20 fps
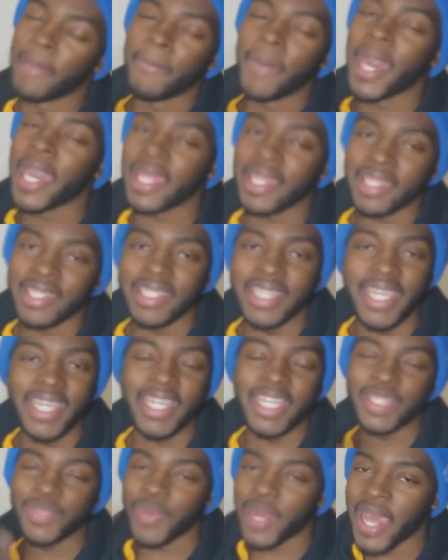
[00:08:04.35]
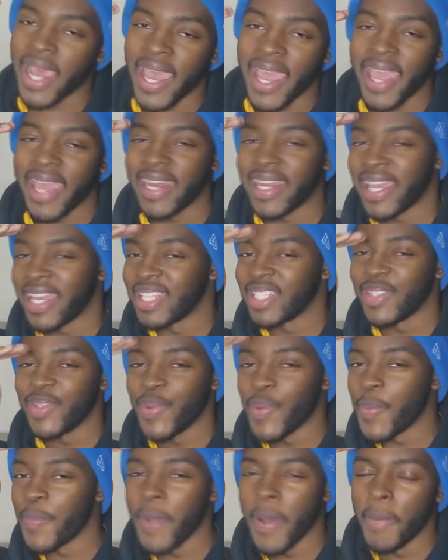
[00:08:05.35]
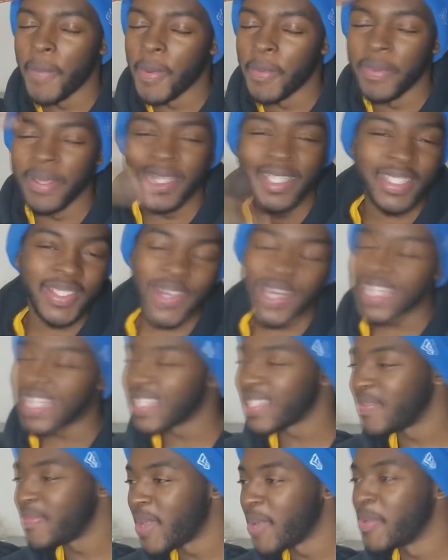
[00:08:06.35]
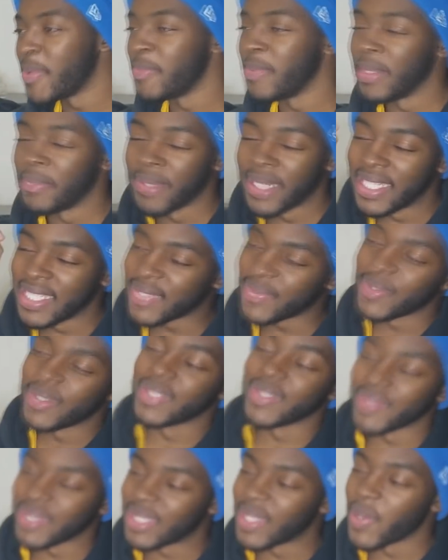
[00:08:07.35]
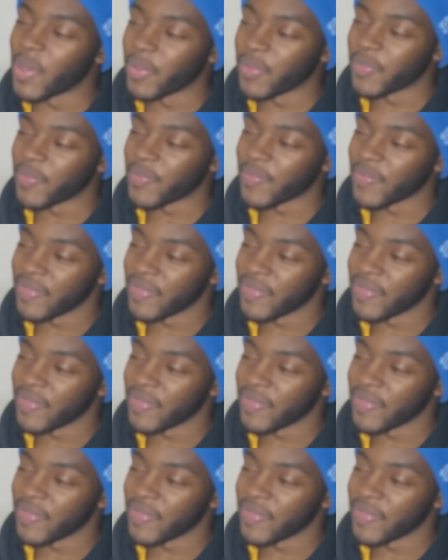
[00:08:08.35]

back in the day, that's what I had. I had the little Bumblebee. So I like the Bumblebee, but this was dope.